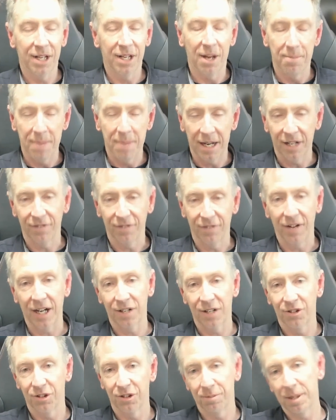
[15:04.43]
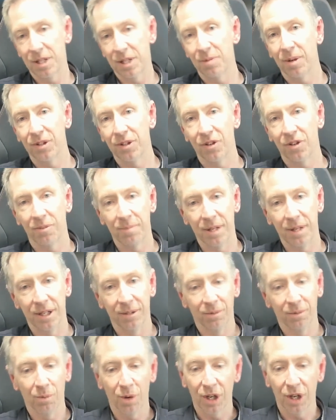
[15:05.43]
manufacturers, especially ones I've
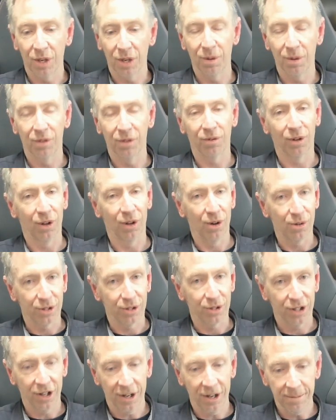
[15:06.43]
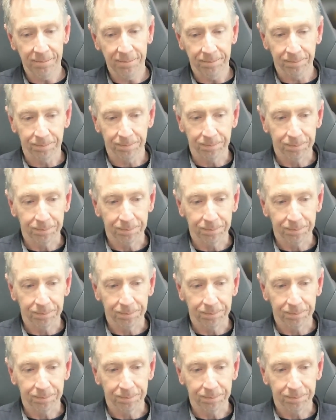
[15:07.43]
been working with for a long time.